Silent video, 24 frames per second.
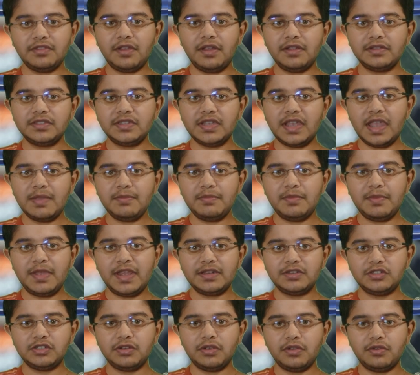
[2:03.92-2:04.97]
all-time in
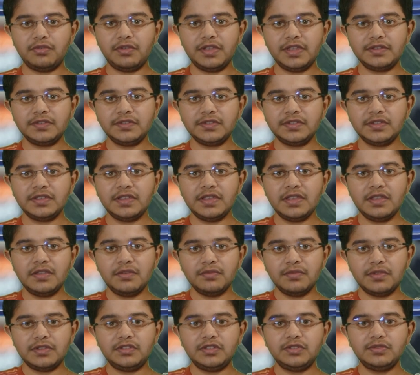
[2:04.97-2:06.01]
managerial wins with